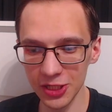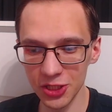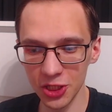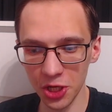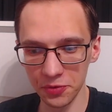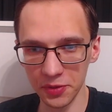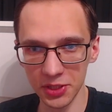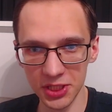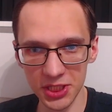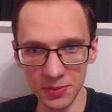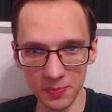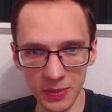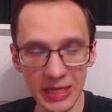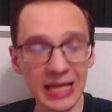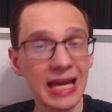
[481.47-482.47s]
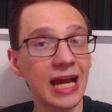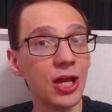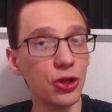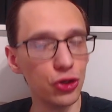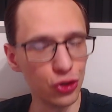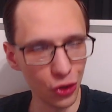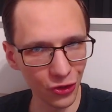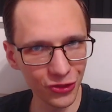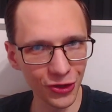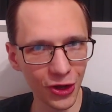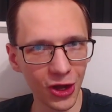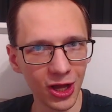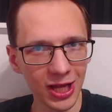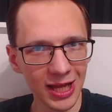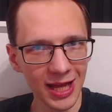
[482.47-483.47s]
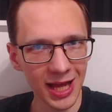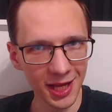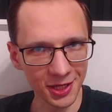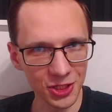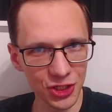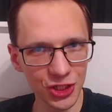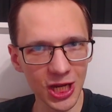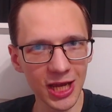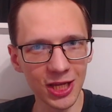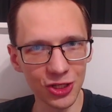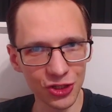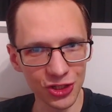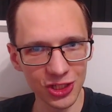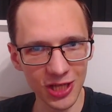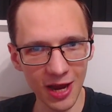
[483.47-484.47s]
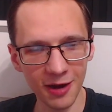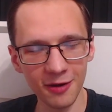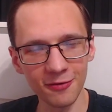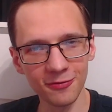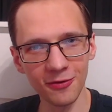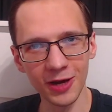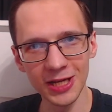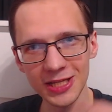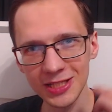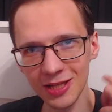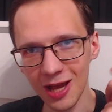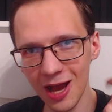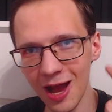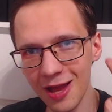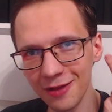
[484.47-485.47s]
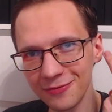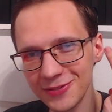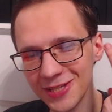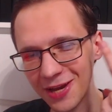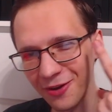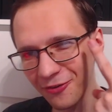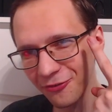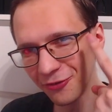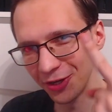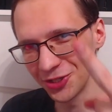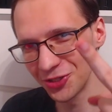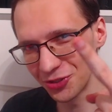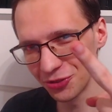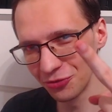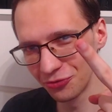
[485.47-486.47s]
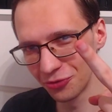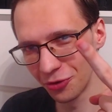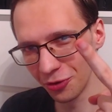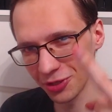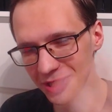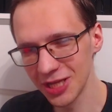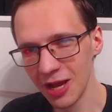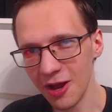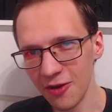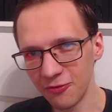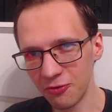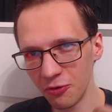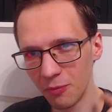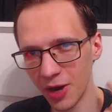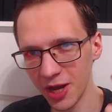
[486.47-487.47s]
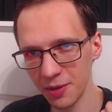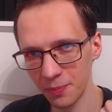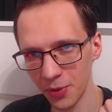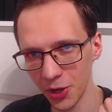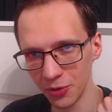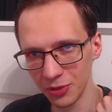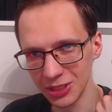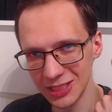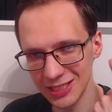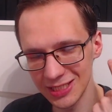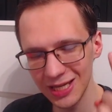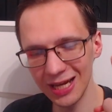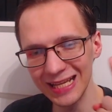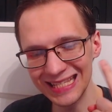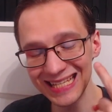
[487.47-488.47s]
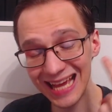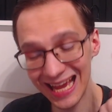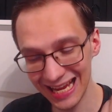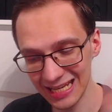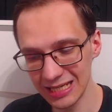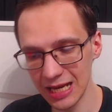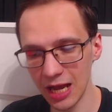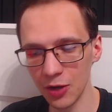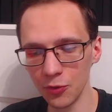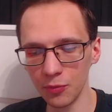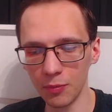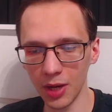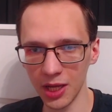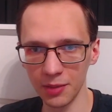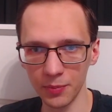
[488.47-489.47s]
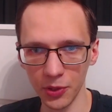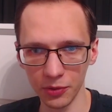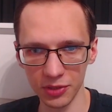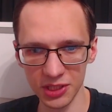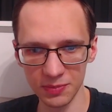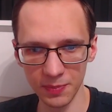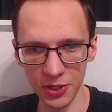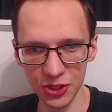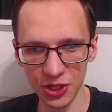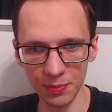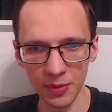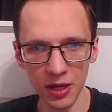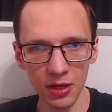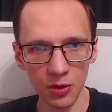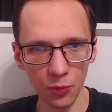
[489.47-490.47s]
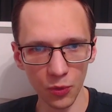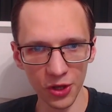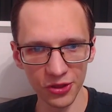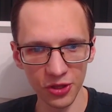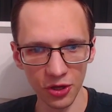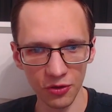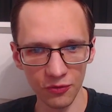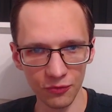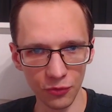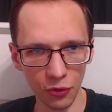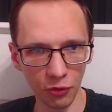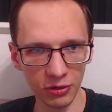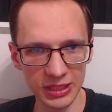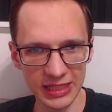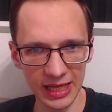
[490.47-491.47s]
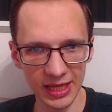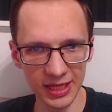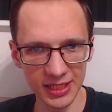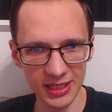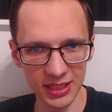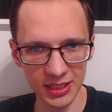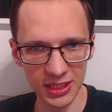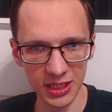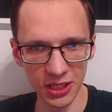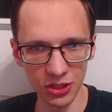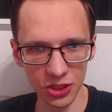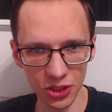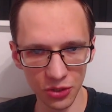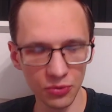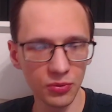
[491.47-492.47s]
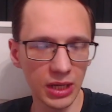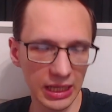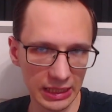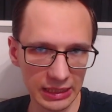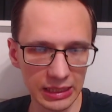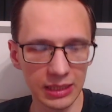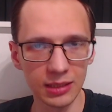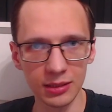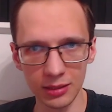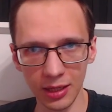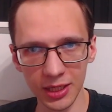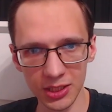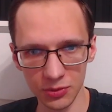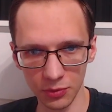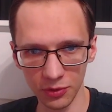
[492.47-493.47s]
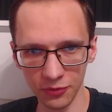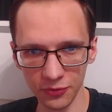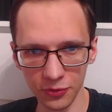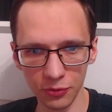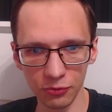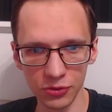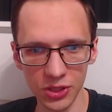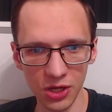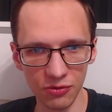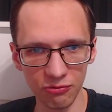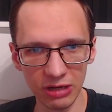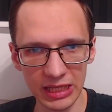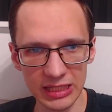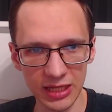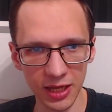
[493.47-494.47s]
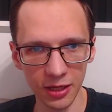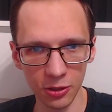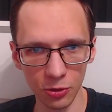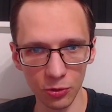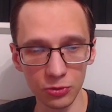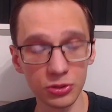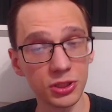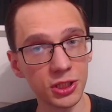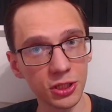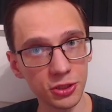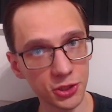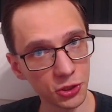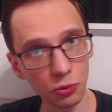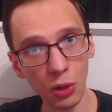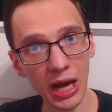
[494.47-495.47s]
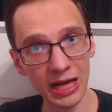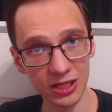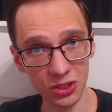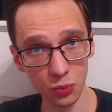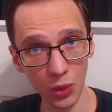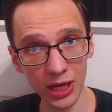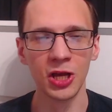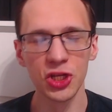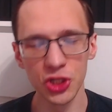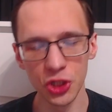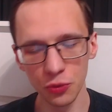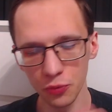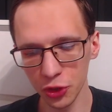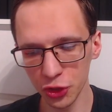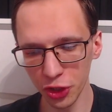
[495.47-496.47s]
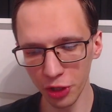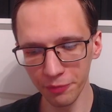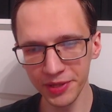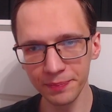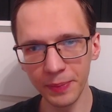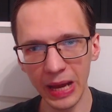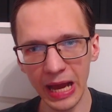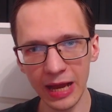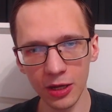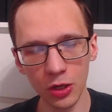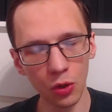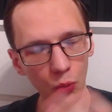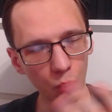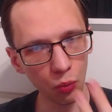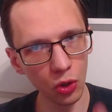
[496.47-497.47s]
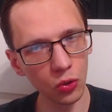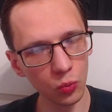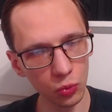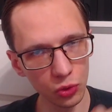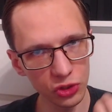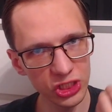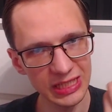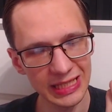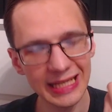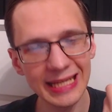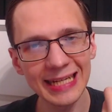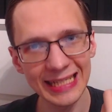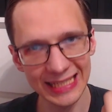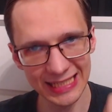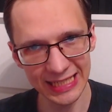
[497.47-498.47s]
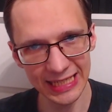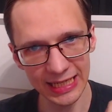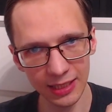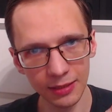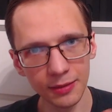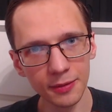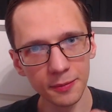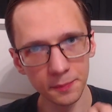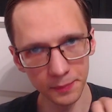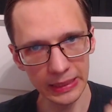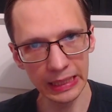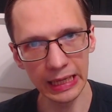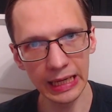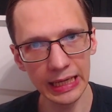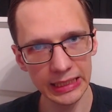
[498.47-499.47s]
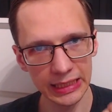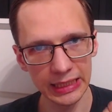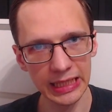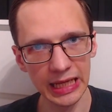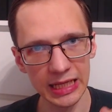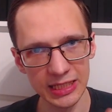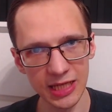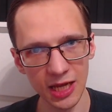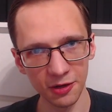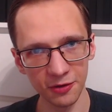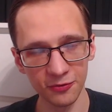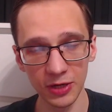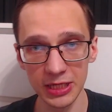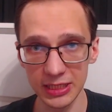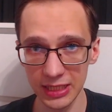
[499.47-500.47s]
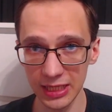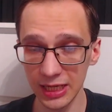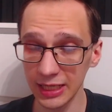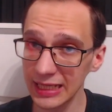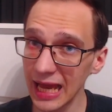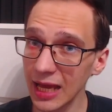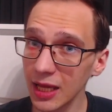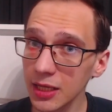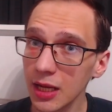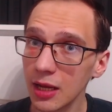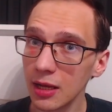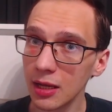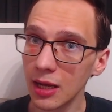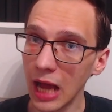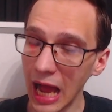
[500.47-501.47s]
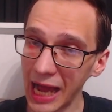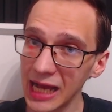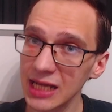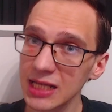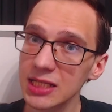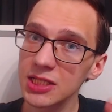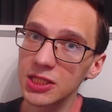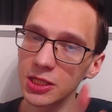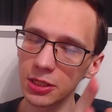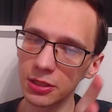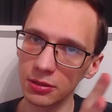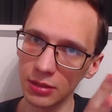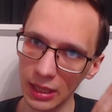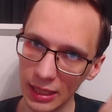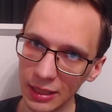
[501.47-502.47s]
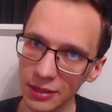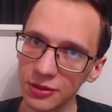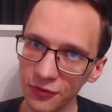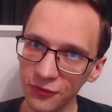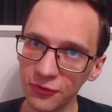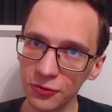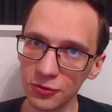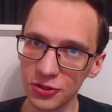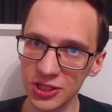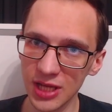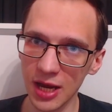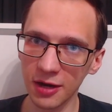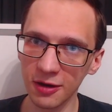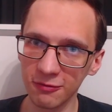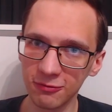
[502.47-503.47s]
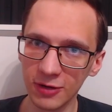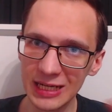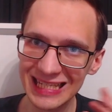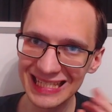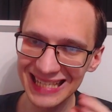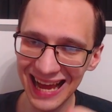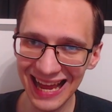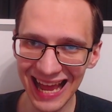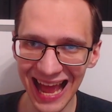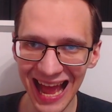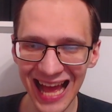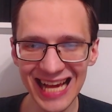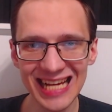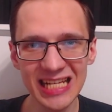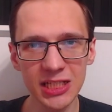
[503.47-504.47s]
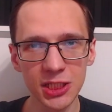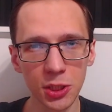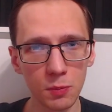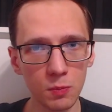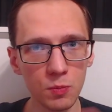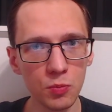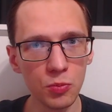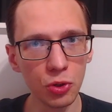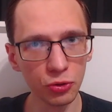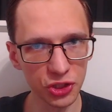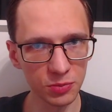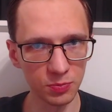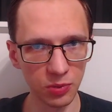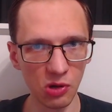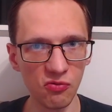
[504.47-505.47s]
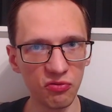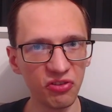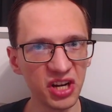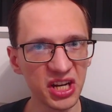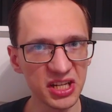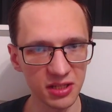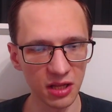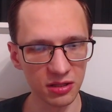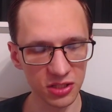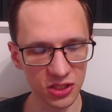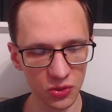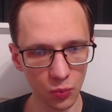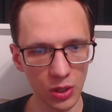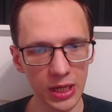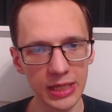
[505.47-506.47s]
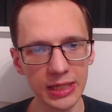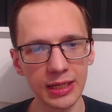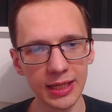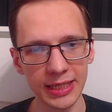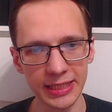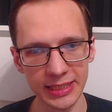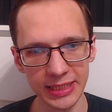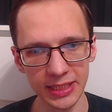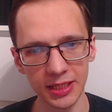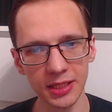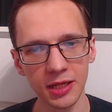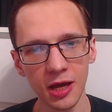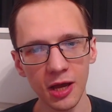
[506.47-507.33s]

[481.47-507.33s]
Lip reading: going to be another exchange sacrifice. I have sacrificed 2 rooks for my opponent's knight and now my opponent's bishop, with rook takes d2 and knight will of course retake on d2 as well. So coming back, what was the idea behind that sacrifice? And again, as in the first sacrifice, I had multiple reasons why I did it.